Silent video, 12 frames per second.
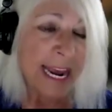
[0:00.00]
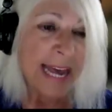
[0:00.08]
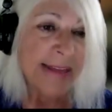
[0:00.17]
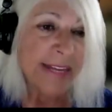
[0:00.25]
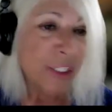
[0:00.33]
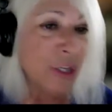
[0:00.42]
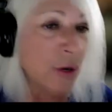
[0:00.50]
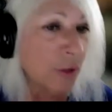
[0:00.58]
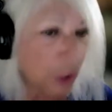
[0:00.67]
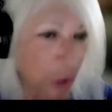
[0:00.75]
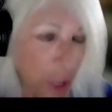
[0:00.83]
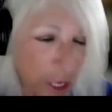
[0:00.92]
There's no
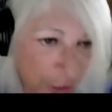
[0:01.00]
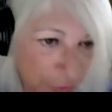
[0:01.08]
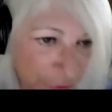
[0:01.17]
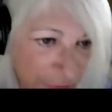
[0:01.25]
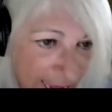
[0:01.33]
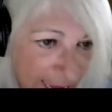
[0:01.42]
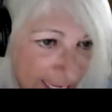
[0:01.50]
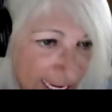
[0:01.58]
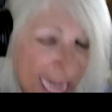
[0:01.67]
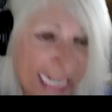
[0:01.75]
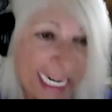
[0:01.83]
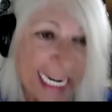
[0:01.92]
charge for that.
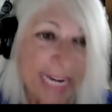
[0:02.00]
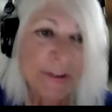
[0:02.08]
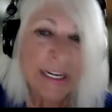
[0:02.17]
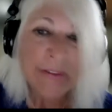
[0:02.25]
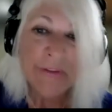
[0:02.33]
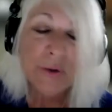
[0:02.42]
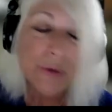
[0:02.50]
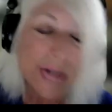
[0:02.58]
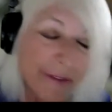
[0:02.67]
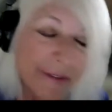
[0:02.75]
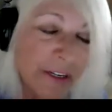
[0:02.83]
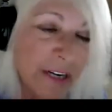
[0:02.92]
And even if you
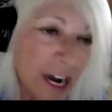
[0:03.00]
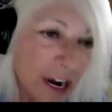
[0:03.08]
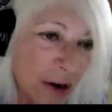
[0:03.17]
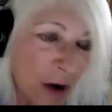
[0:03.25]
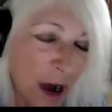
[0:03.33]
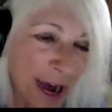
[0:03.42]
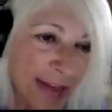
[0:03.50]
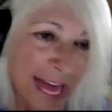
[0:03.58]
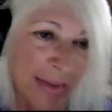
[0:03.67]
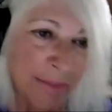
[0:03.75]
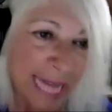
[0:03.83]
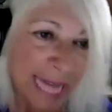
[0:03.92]
never go on
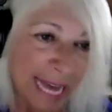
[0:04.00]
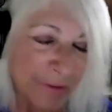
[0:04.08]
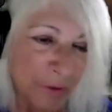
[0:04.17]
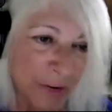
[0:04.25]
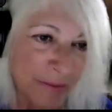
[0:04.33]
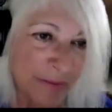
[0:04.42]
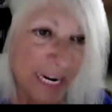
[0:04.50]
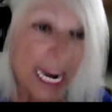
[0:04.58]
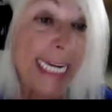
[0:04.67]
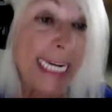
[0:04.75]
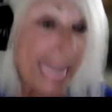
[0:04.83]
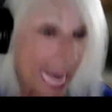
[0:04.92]
that platform
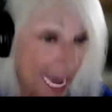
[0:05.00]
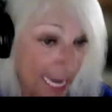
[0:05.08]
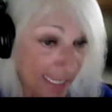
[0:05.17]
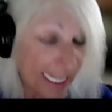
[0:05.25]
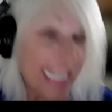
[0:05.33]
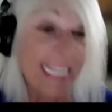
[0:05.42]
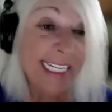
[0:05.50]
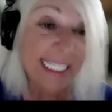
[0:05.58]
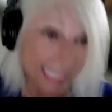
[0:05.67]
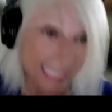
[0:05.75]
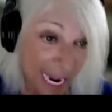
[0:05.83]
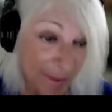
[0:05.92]
again,
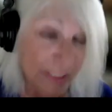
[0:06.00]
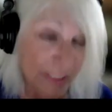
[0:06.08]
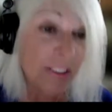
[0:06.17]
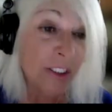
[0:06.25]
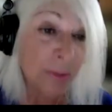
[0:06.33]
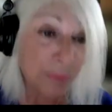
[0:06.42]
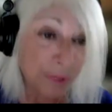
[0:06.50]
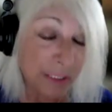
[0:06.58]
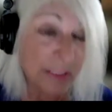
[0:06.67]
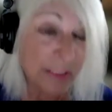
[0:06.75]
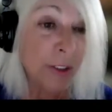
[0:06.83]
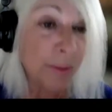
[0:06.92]
except to put
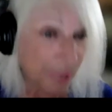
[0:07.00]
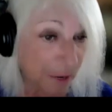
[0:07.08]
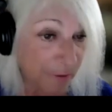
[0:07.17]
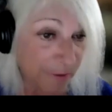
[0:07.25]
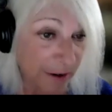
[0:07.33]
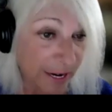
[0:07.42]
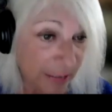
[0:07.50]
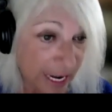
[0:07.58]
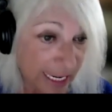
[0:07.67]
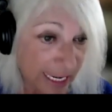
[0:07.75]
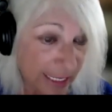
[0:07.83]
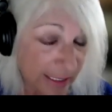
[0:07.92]
your profile on
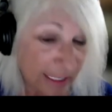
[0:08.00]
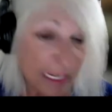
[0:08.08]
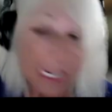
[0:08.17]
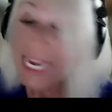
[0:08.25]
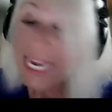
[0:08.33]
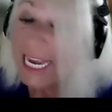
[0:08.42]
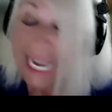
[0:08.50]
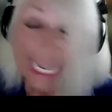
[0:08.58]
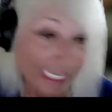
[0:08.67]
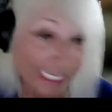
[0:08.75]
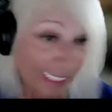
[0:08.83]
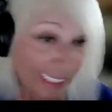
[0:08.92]
it, it's
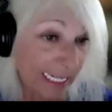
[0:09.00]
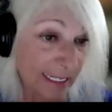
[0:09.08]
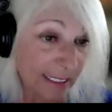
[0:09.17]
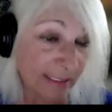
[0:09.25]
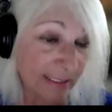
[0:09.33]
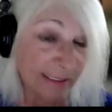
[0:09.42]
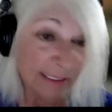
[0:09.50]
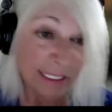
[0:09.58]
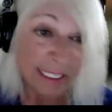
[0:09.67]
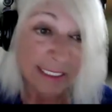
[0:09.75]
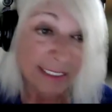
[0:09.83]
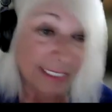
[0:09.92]
still
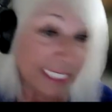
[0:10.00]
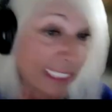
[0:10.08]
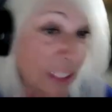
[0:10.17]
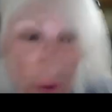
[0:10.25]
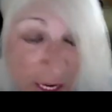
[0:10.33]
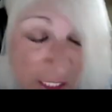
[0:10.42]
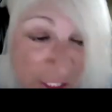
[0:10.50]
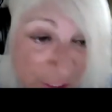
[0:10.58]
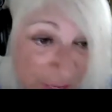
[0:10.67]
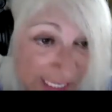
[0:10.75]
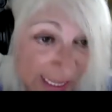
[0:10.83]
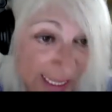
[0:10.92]
didn't cost you
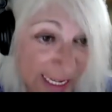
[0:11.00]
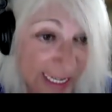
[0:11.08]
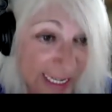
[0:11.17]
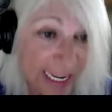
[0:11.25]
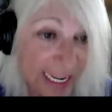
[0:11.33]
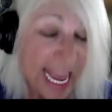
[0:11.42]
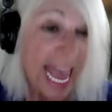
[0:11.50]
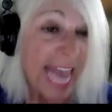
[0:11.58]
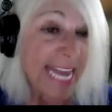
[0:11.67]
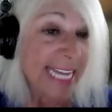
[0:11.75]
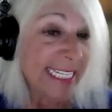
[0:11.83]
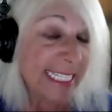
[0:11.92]
anything.
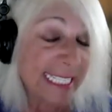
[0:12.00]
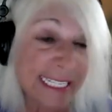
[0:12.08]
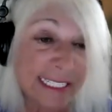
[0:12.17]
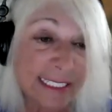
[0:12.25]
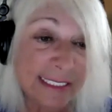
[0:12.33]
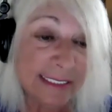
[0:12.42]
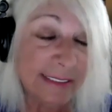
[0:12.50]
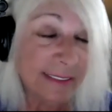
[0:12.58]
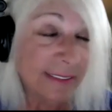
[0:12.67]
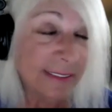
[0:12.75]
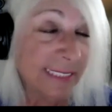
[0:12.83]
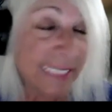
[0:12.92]
It's still
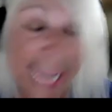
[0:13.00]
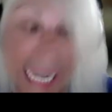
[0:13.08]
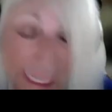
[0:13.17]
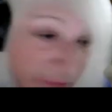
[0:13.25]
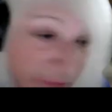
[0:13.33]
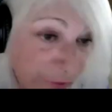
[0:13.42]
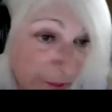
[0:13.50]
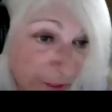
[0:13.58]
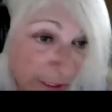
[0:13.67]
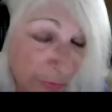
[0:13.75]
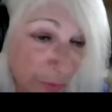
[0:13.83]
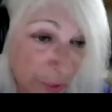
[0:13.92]
getting
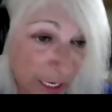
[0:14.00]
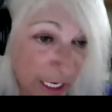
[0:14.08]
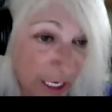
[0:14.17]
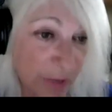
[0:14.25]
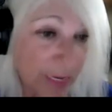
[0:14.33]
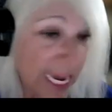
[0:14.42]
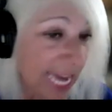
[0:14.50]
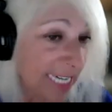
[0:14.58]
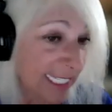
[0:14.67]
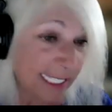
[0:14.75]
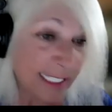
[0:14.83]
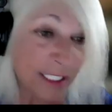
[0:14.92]
referrals for you, and it's
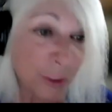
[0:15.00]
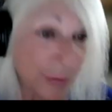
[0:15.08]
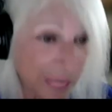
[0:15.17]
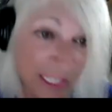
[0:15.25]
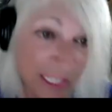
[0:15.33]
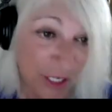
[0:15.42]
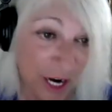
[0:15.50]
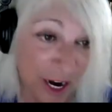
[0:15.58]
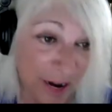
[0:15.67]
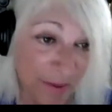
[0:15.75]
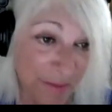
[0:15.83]
still doing the job.